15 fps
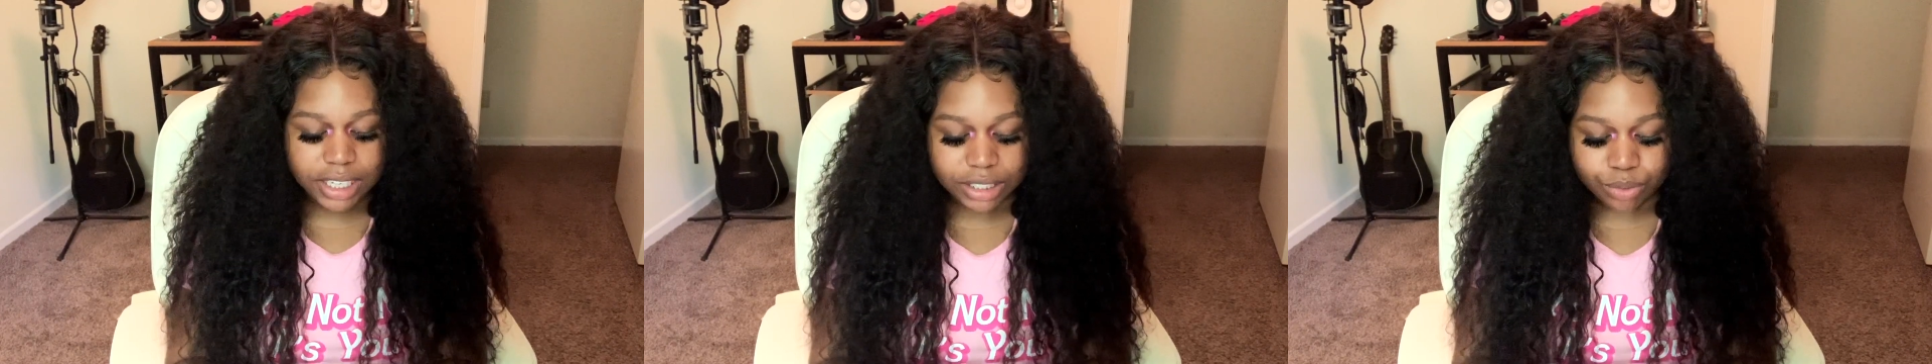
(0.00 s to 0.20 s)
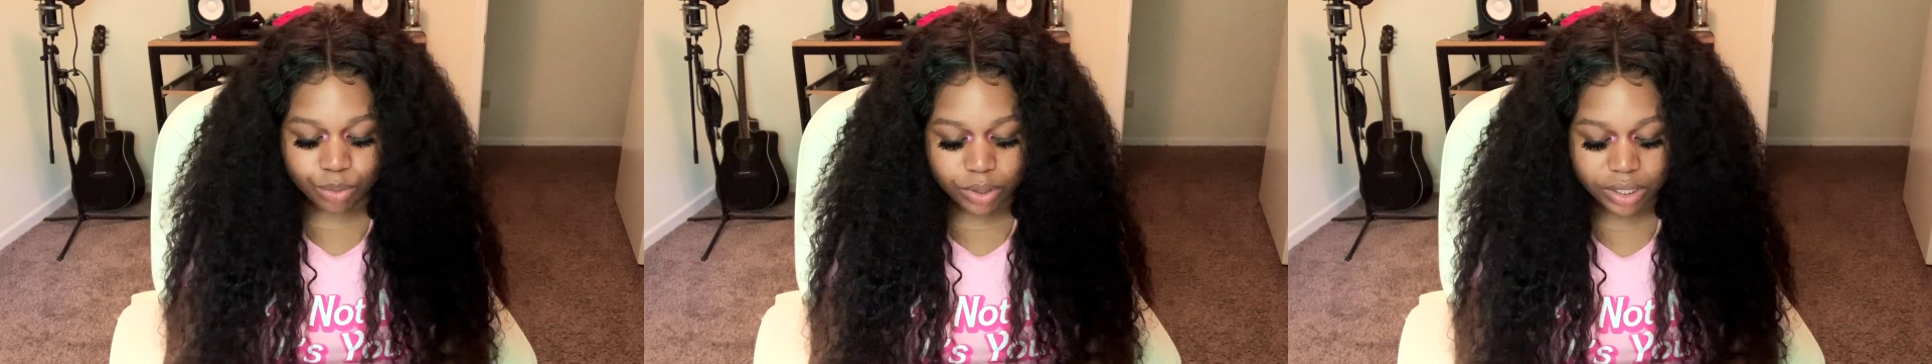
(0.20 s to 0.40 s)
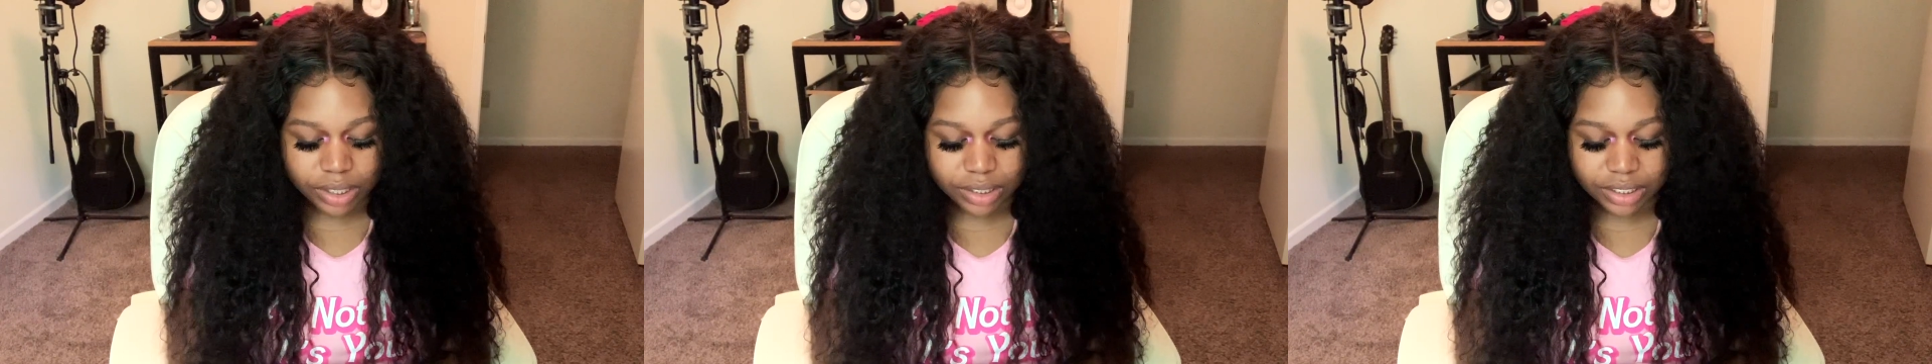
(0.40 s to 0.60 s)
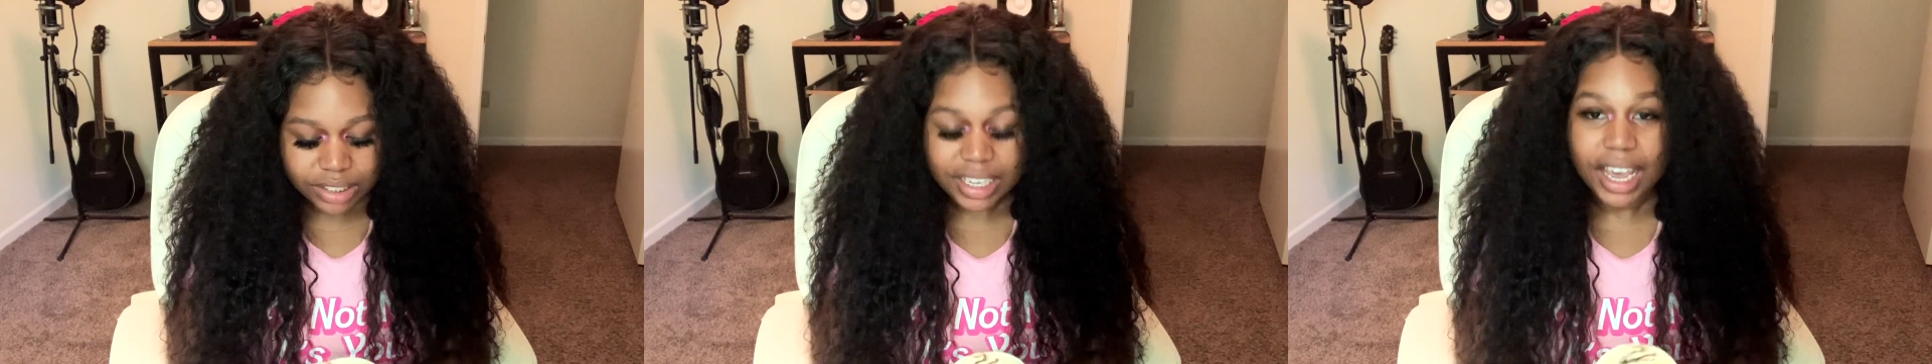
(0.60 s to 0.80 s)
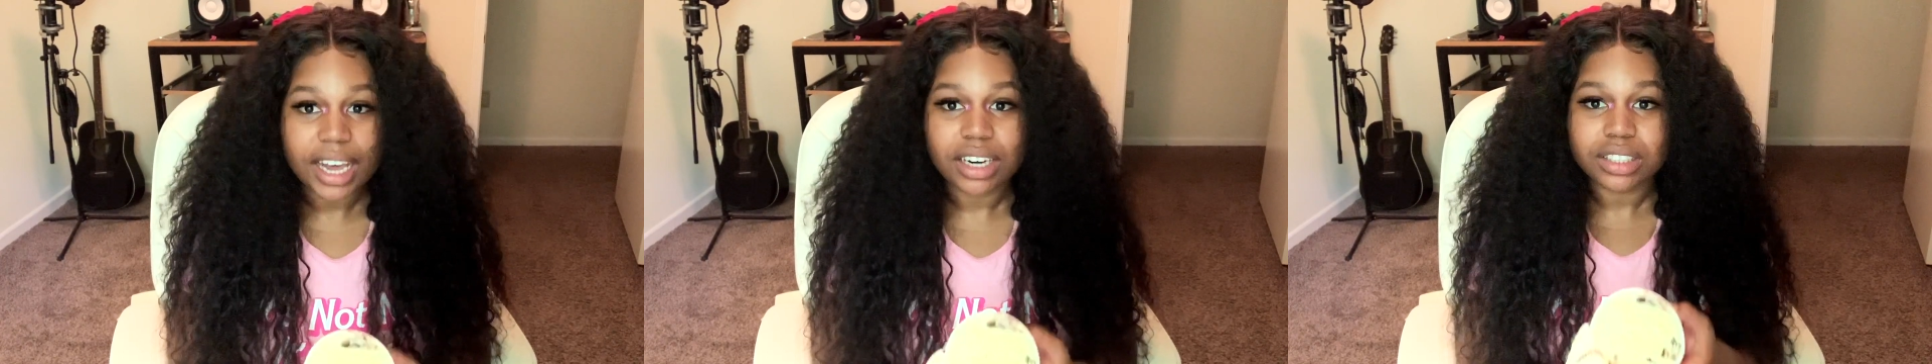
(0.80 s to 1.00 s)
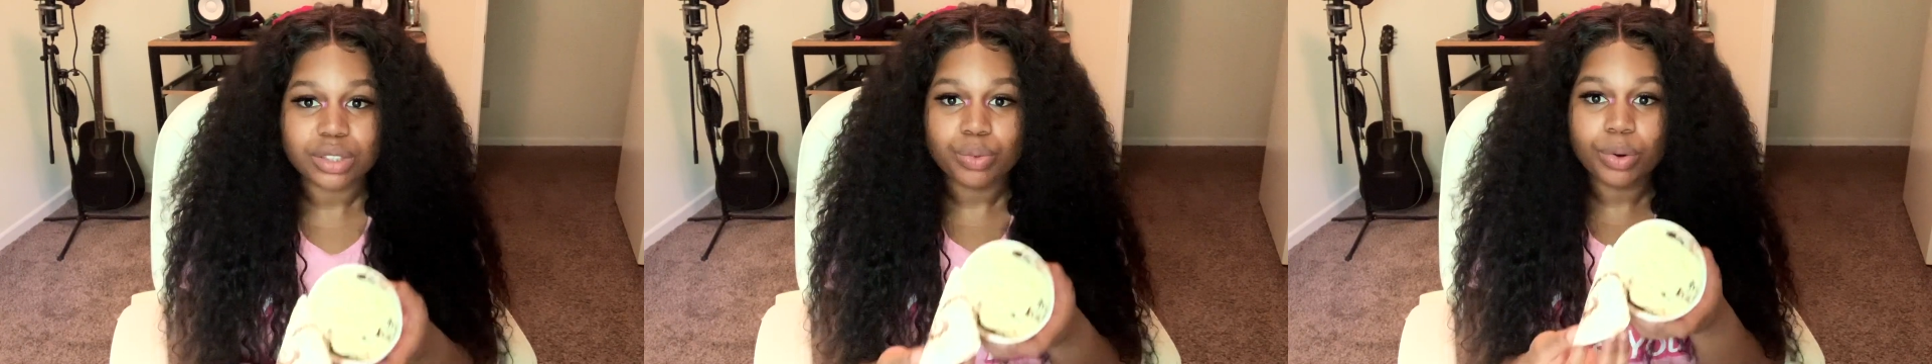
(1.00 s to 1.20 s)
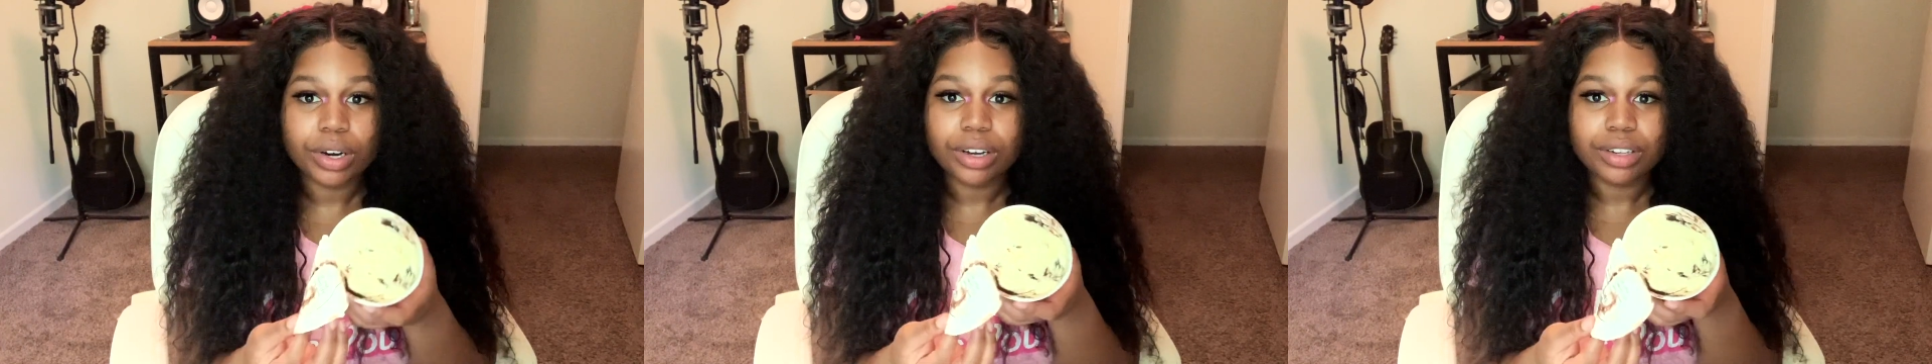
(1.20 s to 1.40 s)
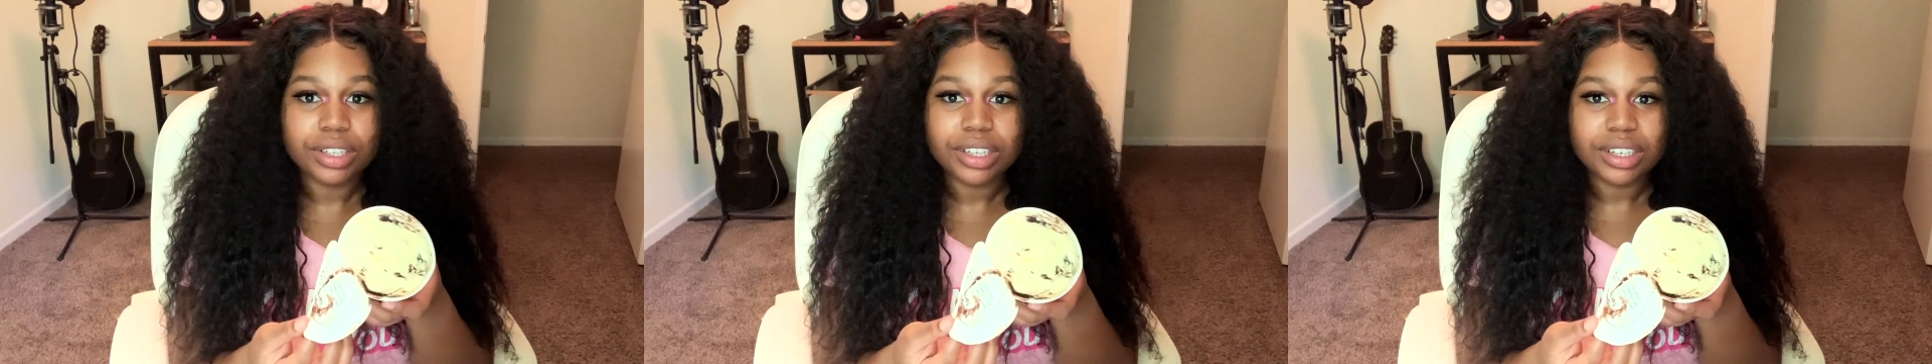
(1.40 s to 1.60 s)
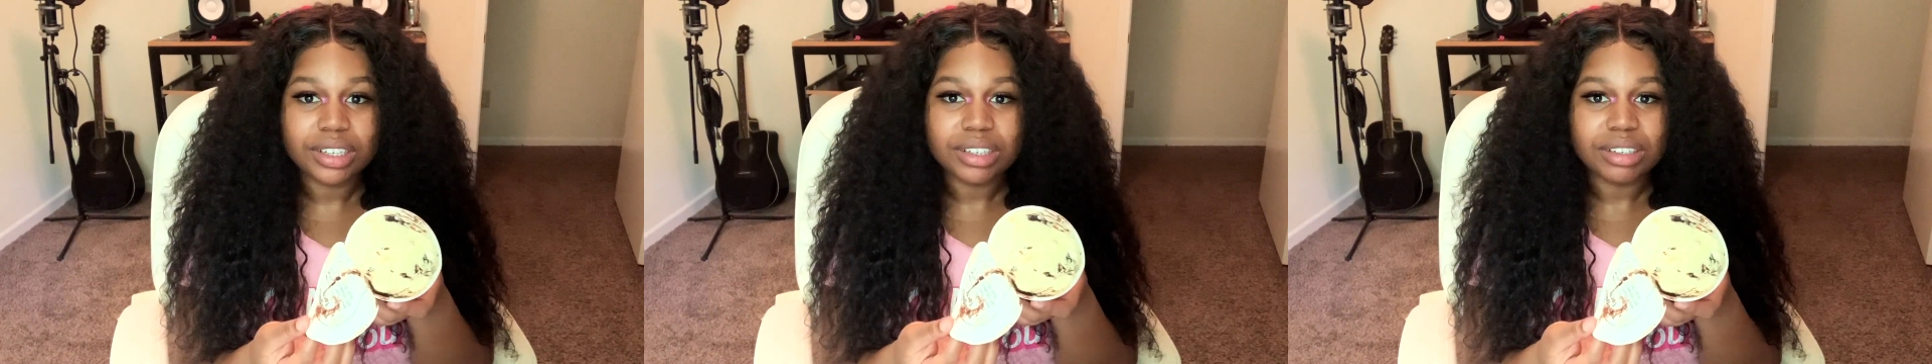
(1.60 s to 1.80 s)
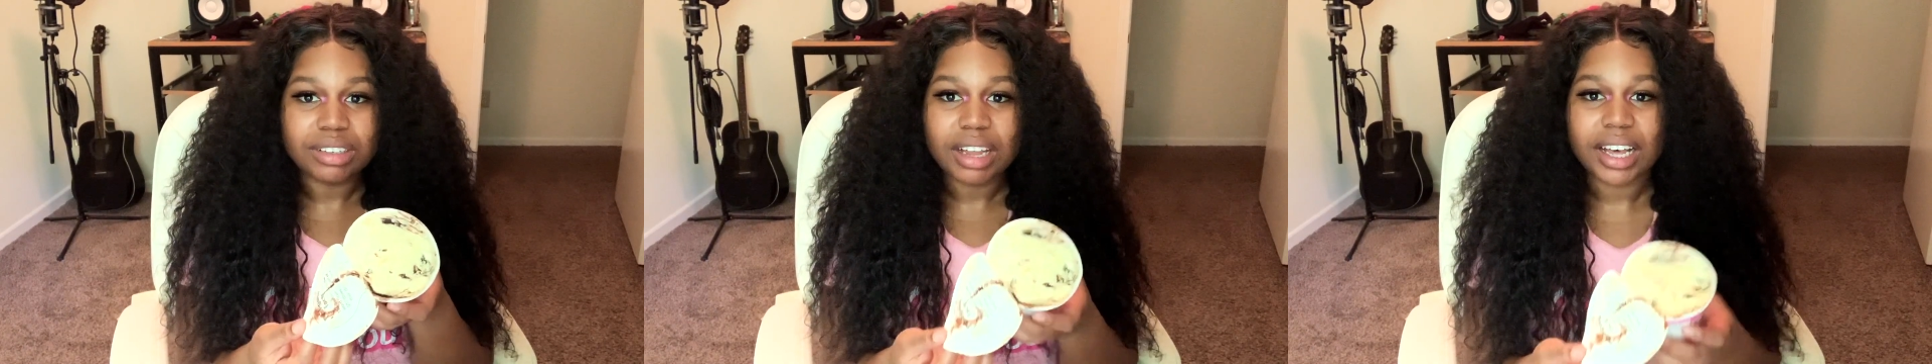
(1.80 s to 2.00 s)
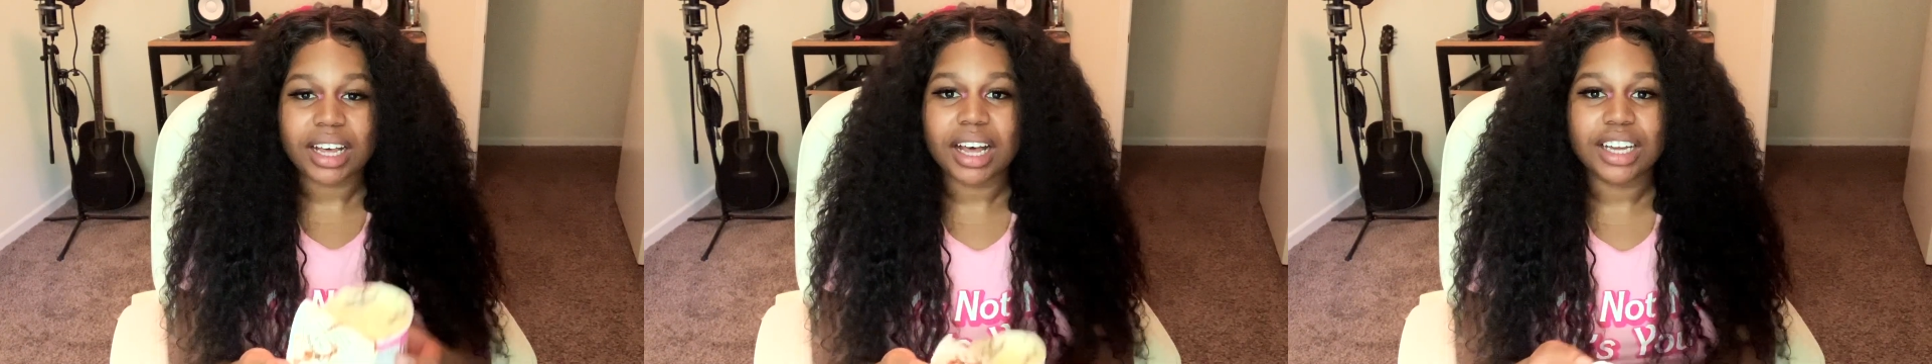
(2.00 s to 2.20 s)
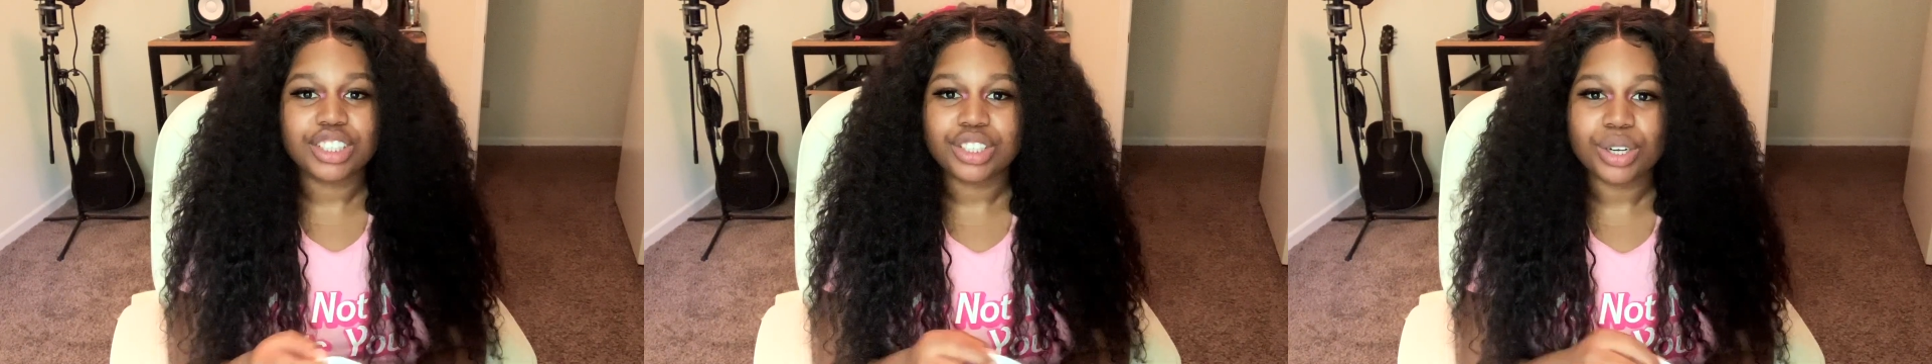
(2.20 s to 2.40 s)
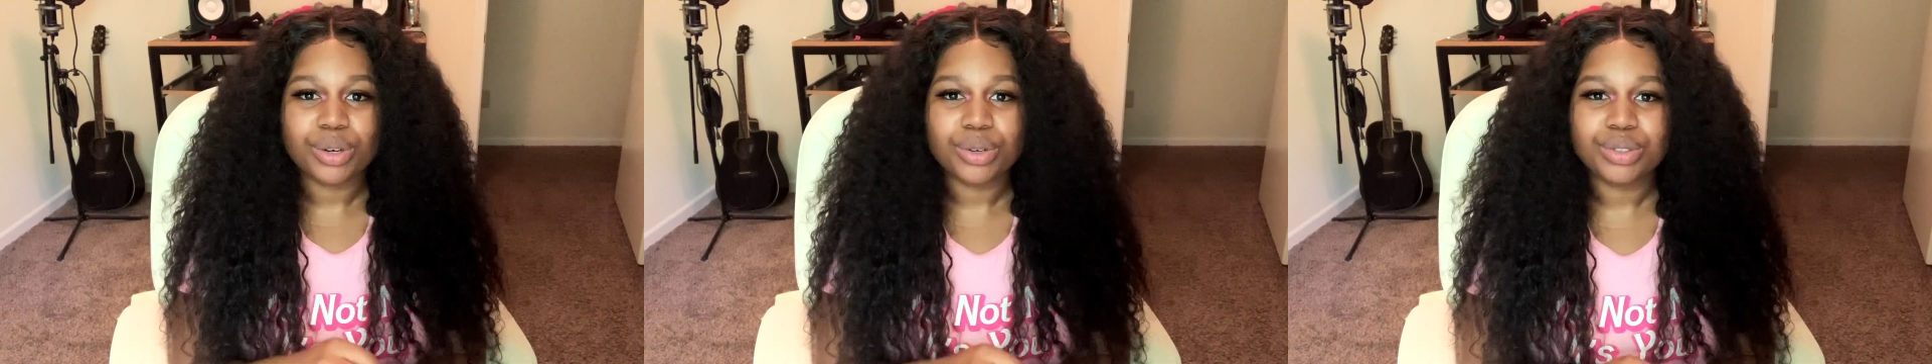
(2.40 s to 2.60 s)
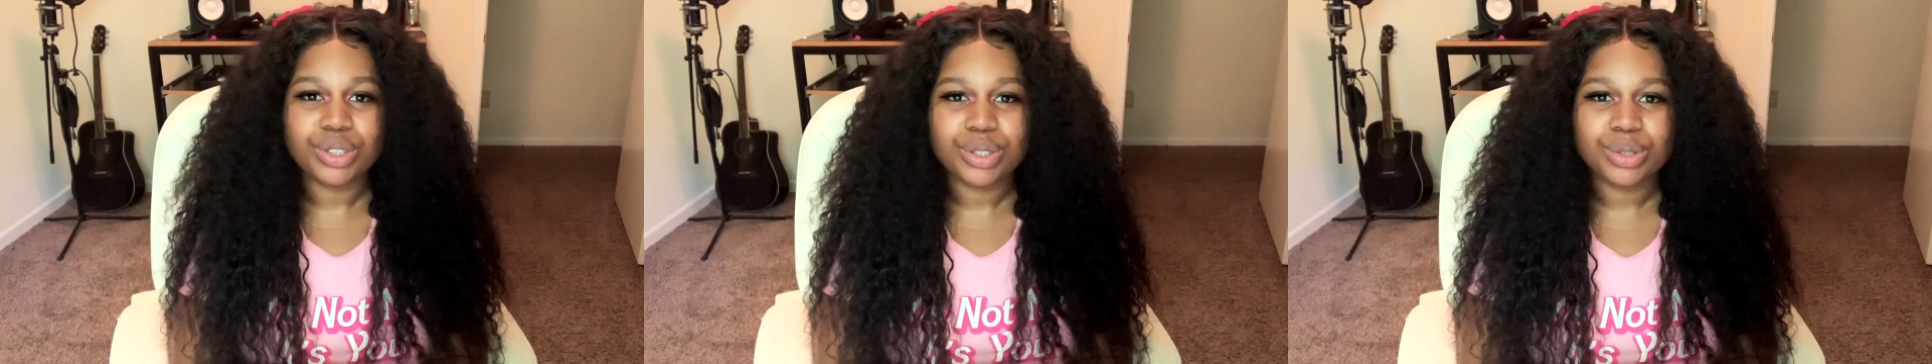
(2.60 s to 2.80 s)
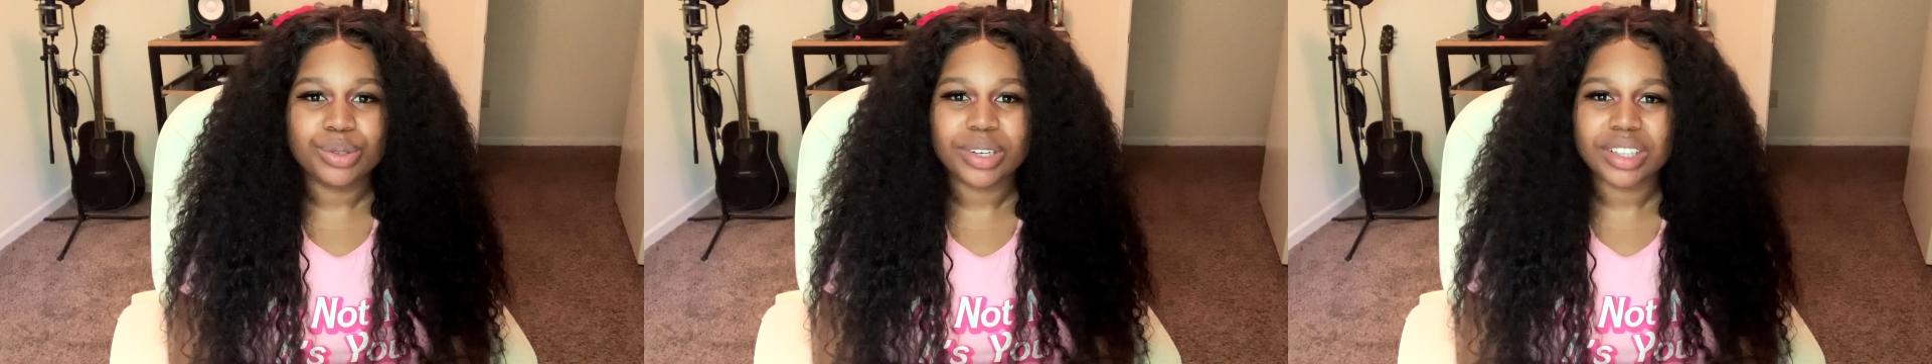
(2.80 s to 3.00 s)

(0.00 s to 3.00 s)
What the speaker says: This one just had a swirl in it, like I showed you,